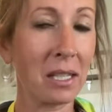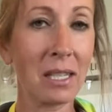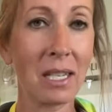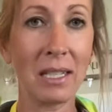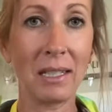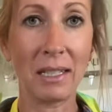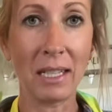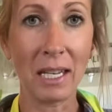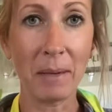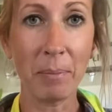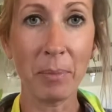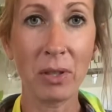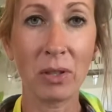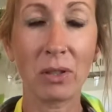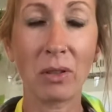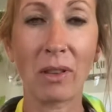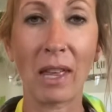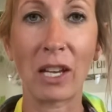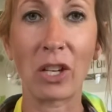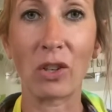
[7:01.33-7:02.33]
and deep so
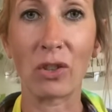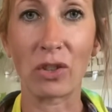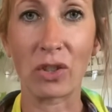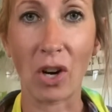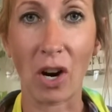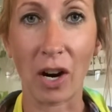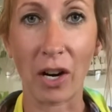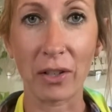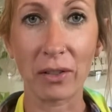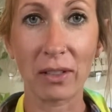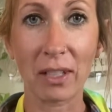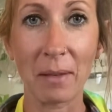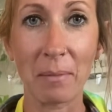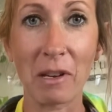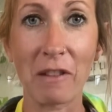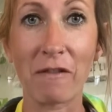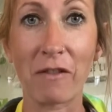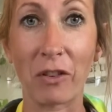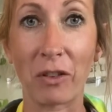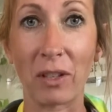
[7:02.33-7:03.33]
that your jars can be
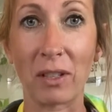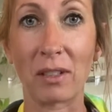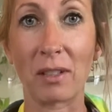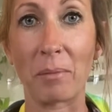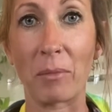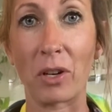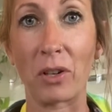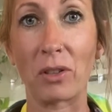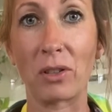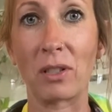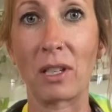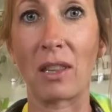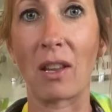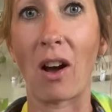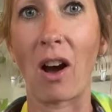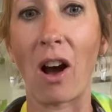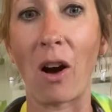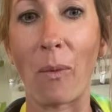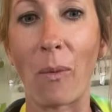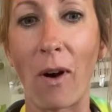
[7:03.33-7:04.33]
fully submerged in the
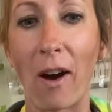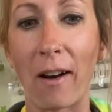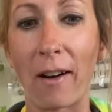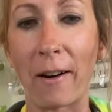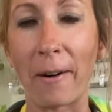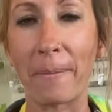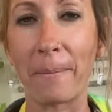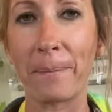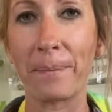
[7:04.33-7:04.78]
hot water.